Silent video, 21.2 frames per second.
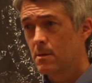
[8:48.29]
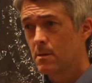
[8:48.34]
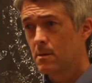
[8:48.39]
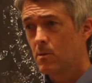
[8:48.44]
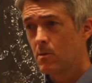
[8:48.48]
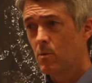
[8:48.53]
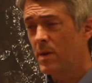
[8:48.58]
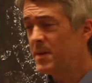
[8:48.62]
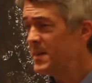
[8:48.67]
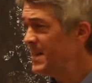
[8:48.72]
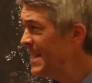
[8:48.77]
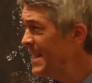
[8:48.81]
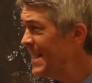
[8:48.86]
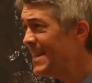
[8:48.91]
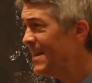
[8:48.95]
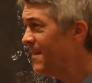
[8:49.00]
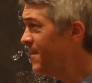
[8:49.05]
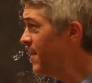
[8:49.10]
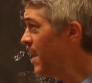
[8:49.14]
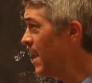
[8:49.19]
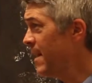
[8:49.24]
What need
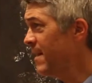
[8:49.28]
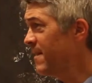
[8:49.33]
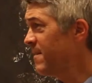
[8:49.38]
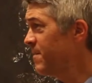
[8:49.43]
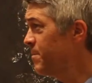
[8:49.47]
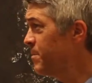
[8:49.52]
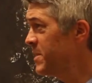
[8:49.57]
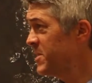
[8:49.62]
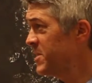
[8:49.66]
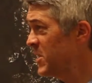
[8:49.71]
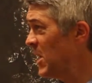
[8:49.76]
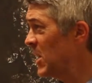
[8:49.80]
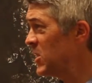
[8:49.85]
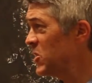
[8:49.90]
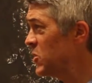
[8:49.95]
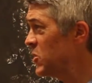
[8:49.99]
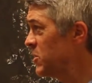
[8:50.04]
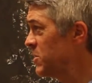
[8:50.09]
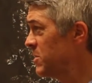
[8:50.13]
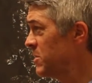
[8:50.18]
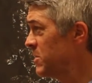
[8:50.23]
have I of
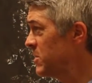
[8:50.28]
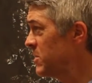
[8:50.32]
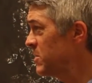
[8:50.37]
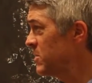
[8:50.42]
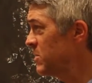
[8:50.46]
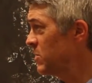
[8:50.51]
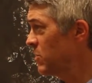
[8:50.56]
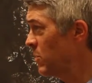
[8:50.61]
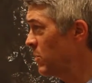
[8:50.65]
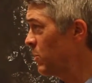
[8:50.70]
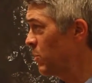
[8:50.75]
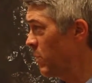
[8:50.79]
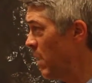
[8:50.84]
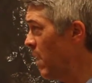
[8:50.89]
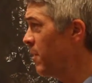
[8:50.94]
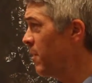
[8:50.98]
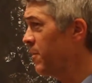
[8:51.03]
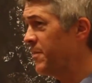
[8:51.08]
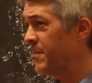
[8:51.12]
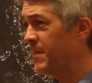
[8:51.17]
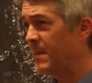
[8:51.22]
possessions or
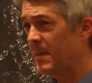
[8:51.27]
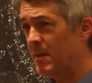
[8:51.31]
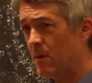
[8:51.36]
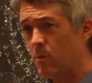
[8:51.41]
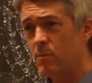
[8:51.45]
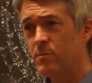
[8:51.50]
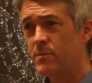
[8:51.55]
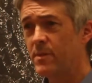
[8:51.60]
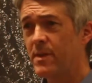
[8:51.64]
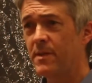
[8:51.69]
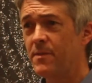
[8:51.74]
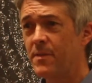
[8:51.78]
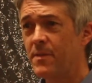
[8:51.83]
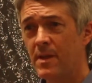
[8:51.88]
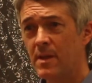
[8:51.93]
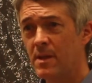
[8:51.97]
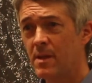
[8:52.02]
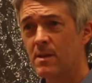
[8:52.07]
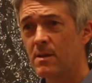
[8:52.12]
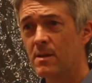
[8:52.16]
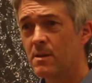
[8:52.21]
wealth? The only
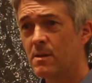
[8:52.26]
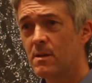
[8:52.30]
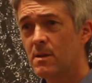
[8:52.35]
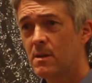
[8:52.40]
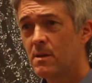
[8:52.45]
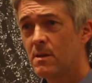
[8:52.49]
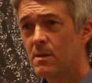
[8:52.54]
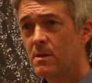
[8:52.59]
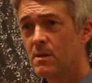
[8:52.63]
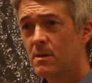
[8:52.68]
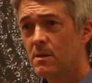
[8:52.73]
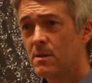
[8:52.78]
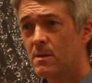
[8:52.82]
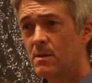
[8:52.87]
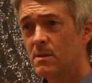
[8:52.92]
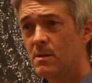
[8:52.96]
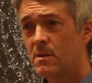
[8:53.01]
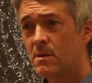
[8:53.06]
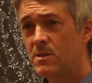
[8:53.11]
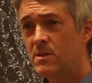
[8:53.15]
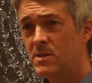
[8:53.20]
thing
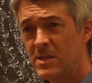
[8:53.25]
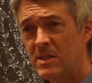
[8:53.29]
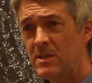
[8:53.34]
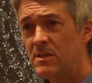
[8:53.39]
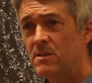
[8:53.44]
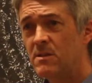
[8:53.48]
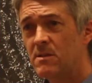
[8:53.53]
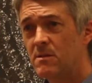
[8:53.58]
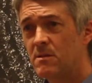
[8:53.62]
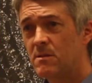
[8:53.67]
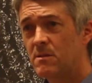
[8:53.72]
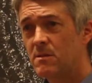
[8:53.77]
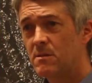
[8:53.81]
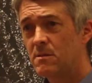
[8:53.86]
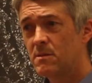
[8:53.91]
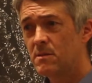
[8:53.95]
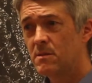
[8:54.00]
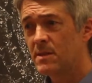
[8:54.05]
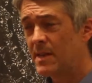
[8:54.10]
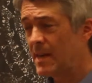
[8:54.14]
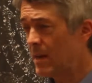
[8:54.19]
dear
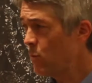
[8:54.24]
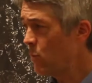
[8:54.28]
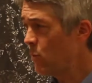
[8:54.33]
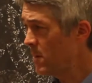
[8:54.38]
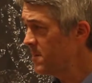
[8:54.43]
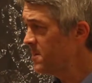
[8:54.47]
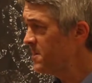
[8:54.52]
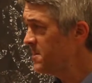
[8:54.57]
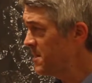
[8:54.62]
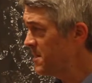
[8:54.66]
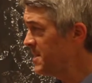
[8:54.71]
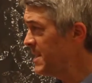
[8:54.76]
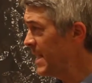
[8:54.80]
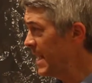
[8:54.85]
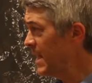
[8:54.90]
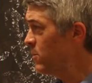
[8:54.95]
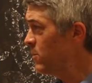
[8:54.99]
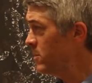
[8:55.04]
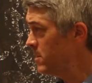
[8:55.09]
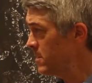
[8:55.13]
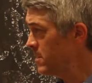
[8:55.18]
that I wanted to
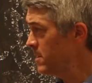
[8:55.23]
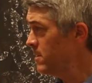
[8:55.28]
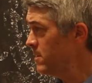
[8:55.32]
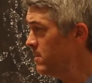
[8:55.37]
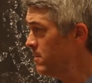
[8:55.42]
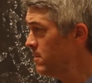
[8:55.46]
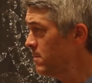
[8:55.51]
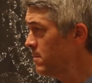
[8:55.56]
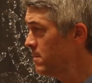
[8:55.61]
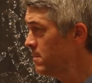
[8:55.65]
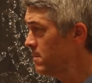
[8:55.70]
take was you.